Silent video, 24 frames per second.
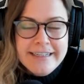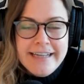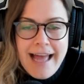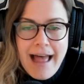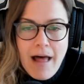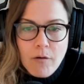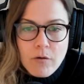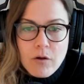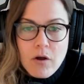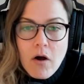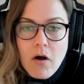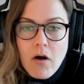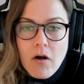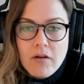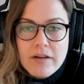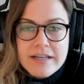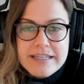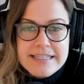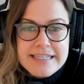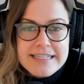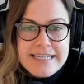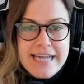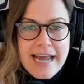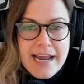Alcohol
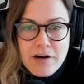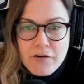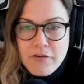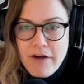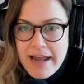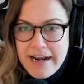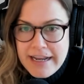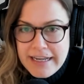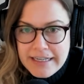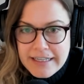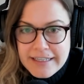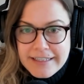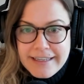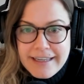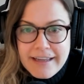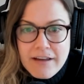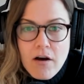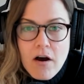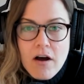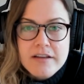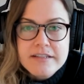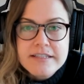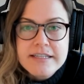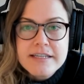is a diuretic. It
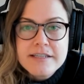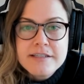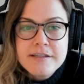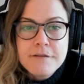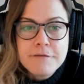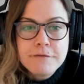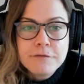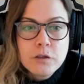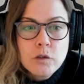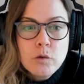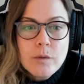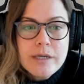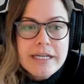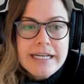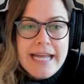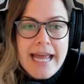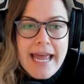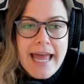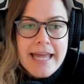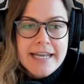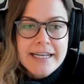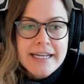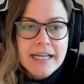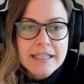causes fluid
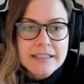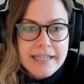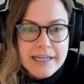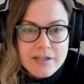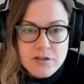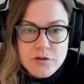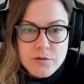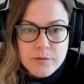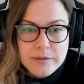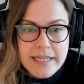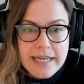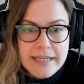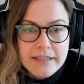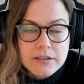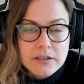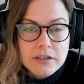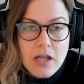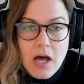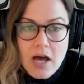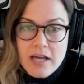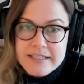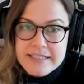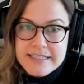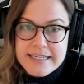and electrolyte
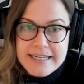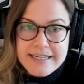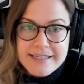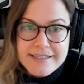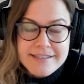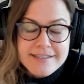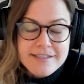losses,